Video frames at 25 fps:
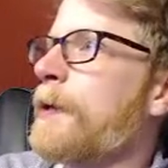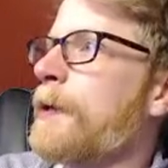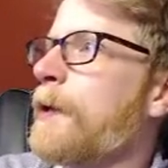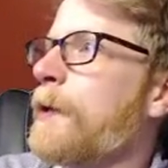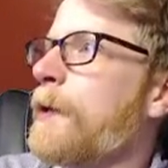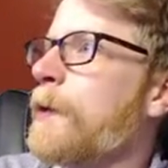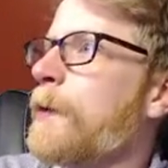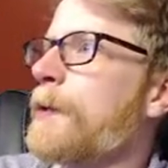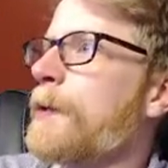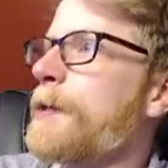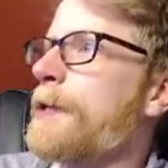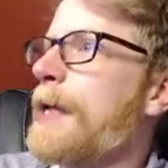
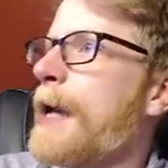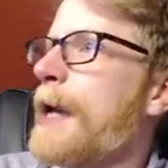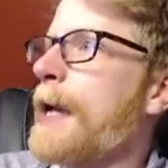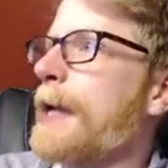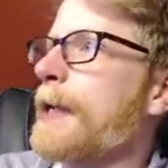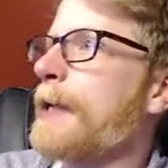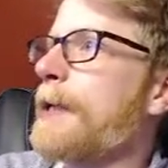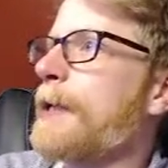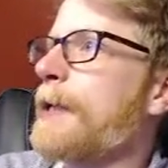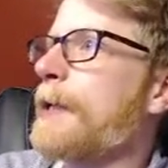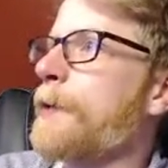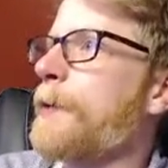Oh, a
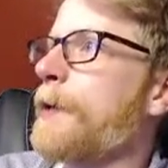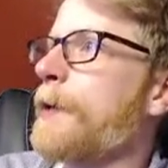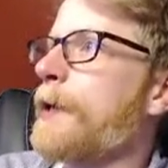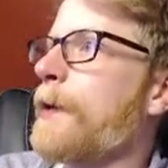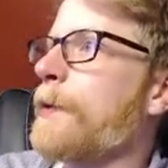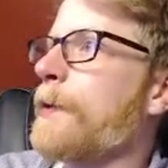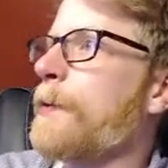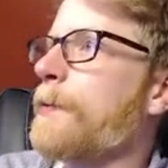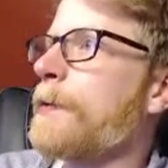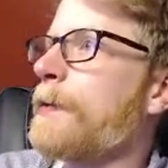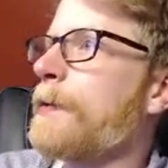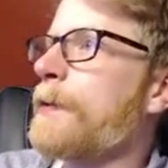tank. Here we go.
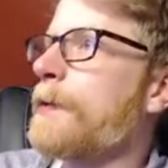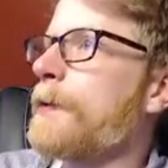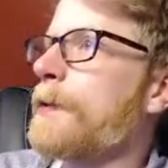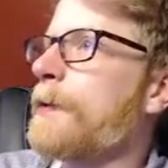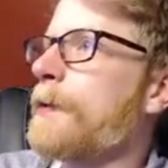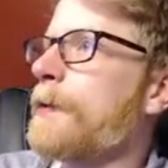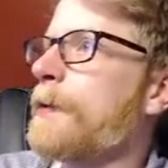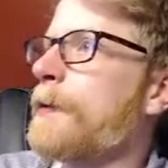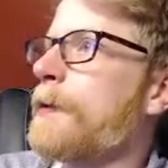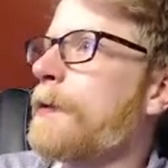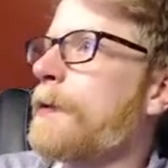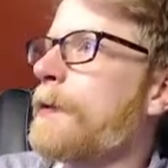
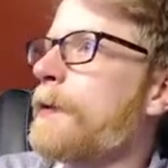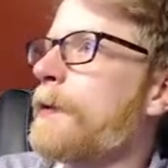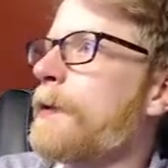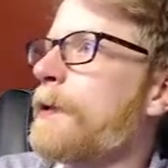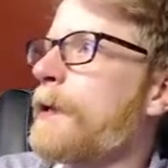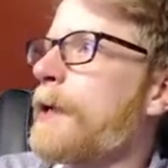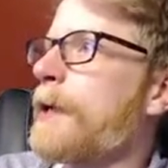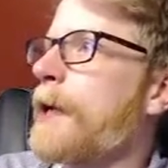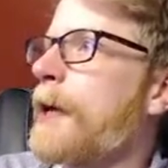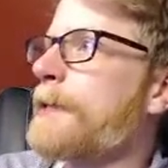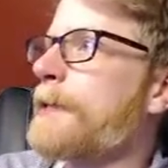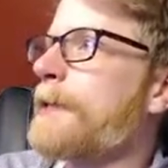
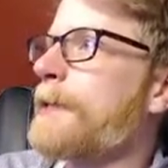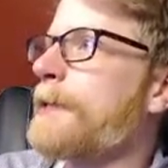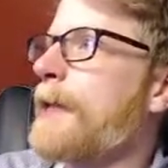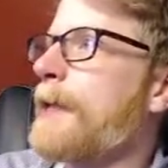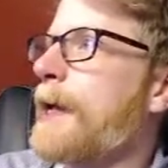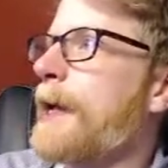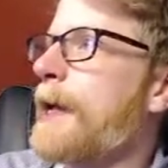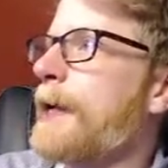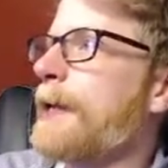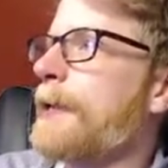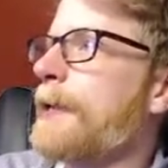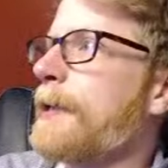Got the
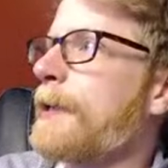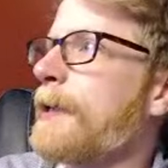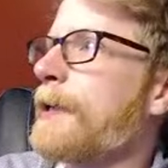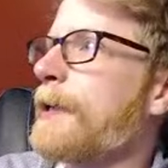tank.